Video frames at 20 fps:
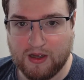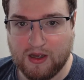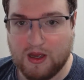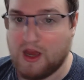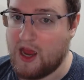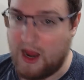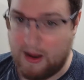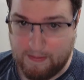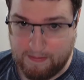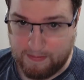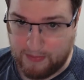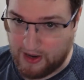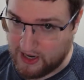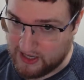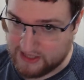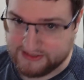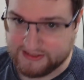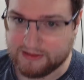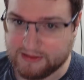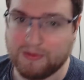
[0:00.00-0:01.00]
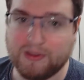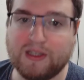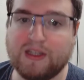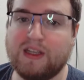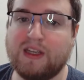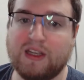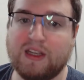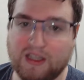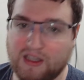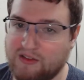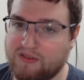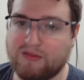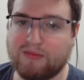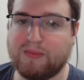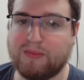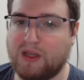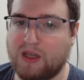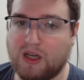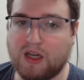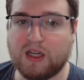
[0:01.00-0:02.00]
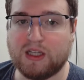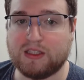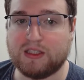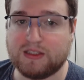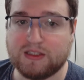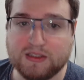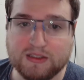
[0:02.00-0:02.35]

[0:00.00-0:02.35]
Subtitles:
and possibly even beyond.